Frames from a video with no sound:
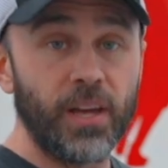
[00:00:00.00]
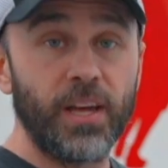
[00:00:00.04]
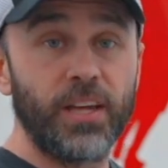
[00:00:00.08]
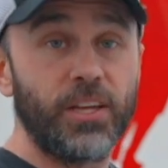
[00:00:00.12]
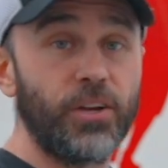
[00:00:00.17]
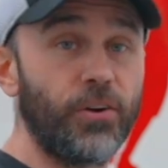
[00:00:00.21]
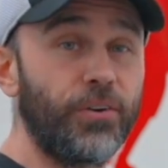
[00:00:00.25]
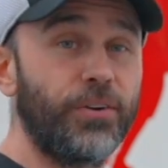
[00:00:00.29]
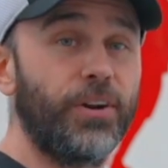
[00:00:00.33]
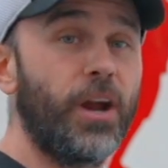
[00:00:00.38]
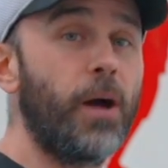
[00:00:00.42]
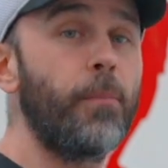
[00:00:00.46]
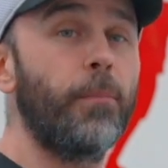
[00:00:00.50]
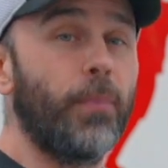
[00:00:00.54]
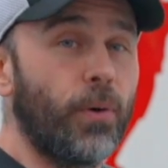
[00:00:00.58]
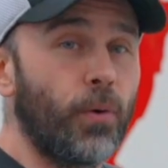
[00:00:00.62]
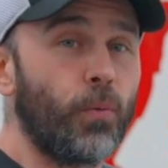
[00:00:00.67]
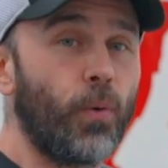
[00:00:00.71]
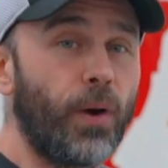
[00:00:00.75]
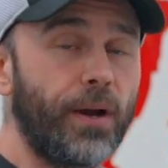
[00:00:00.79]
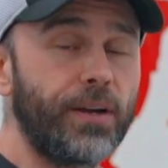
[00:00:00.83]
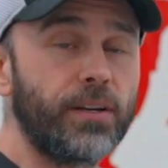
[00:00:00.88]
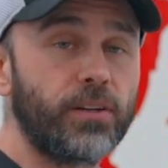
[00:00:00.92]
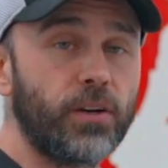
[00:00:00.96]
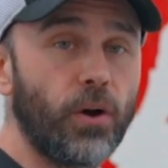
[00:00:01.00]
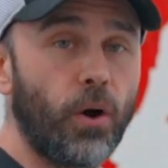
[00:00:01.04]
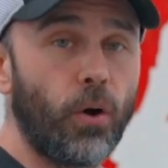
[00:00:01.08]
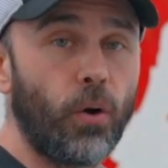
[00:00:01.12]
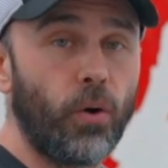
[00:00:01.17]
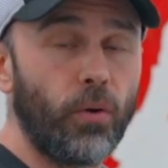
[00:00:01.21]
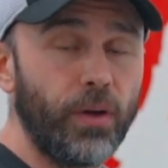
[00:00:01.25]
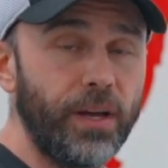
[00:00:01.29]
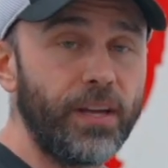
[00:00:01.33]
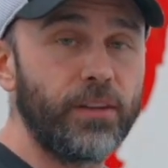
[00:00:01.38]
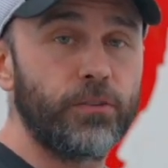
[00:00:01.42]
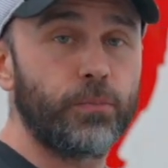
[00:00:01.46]
your number one
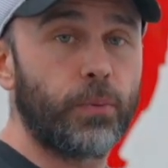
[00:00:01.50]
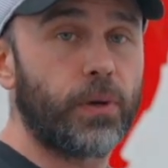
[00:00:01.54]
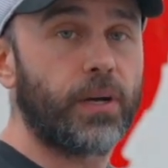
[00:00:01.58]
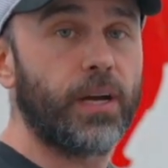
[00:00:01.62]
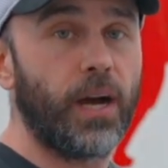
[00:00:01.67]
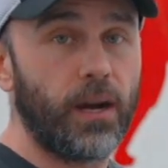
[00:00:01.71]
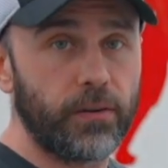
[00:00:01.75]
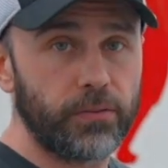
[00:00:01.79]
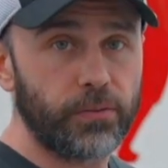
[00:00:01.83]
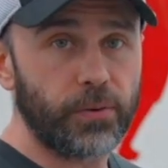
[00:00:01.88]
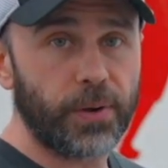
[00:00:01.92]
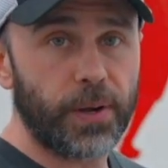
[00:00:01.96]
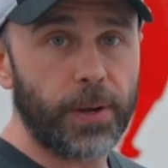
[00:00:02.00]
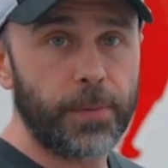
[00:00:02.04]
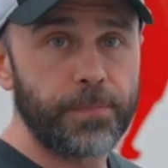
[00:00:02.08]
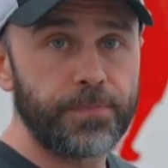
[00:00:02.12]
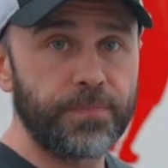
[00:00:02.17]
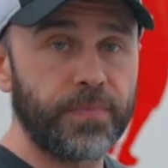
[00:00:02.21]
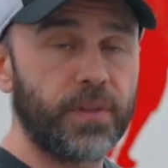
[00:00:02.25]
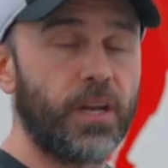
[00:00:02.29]
goal is recovery,